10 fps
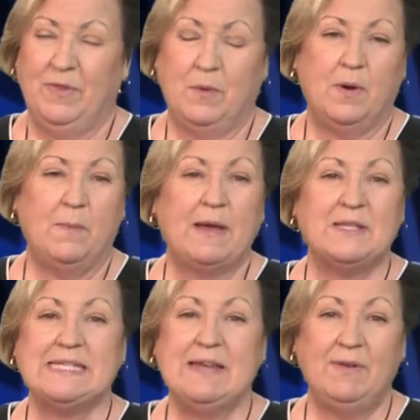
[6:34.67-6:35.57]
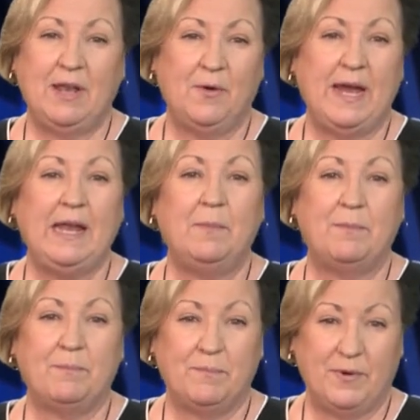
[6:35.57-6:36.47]
There were about 70 or 80
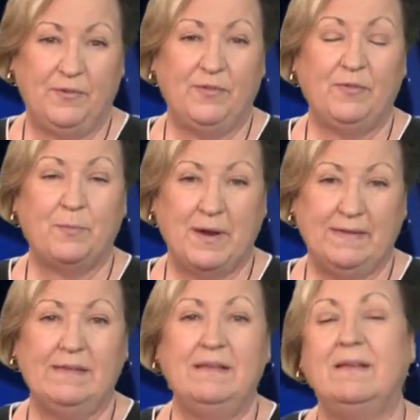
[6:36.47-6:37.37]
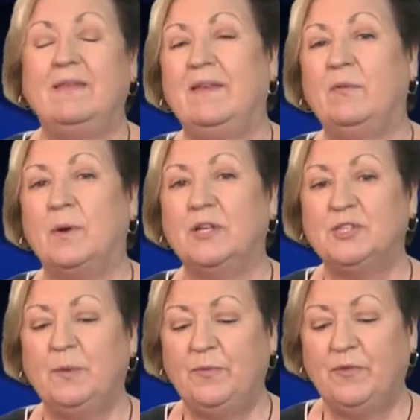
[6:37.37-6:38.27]
persons present at these
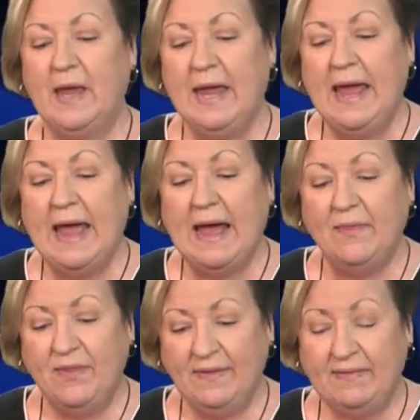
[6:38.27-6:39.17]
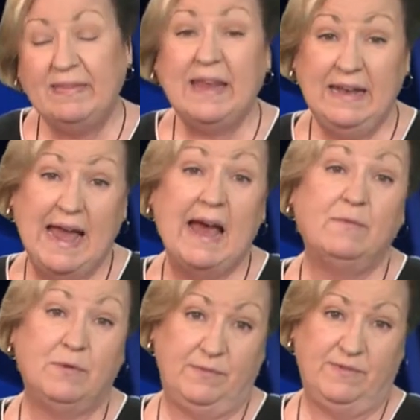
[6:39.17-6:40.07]
workshops. And this did
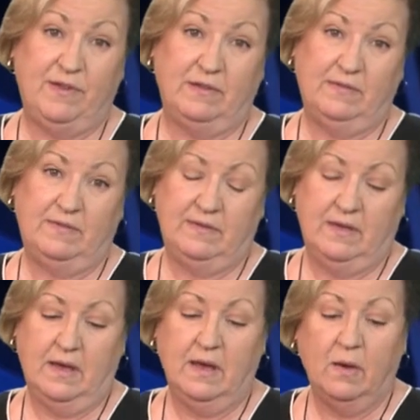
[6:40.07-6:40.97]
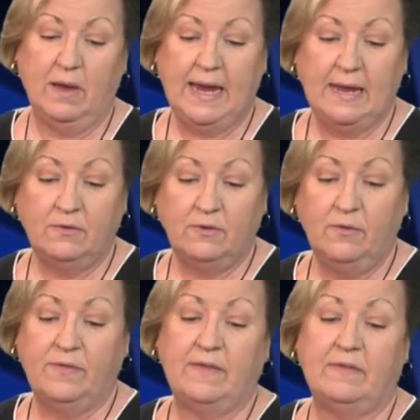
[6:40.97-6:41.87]
have a result. Uh, in
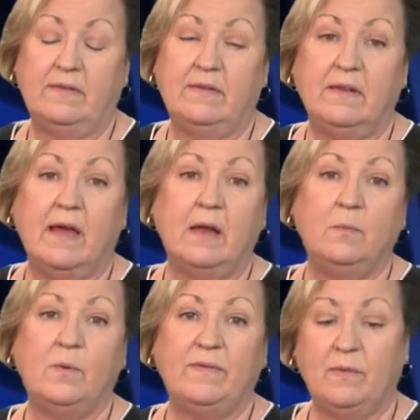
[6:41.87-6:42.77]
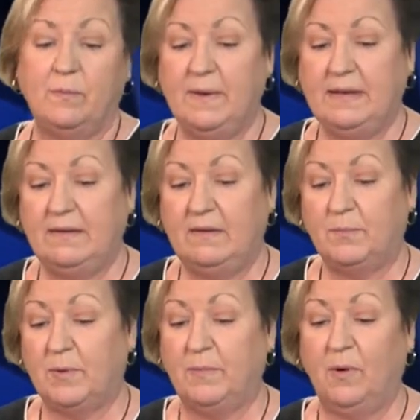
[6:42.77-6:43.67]
2009, we submitted
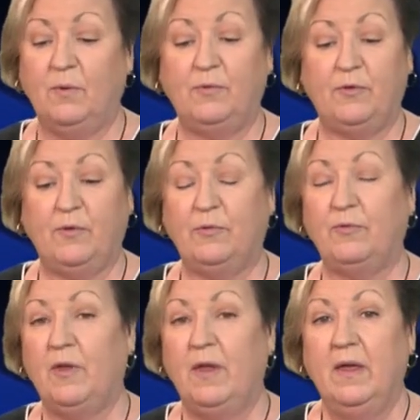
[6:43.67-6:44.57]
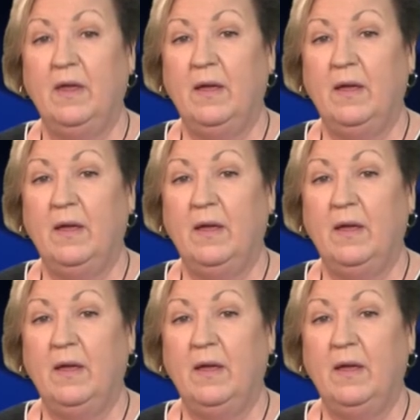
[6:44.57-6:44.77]
proposals.